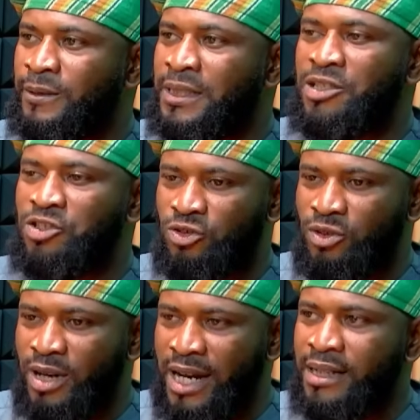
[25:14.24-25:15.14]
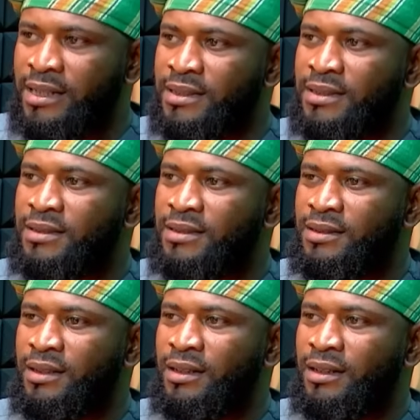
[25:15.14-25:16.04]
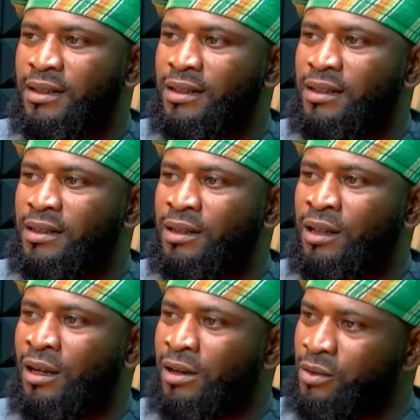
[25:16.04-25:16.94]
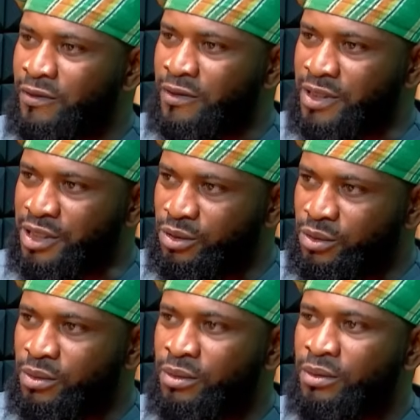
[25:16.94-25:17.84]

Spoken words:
This strike is long overdue,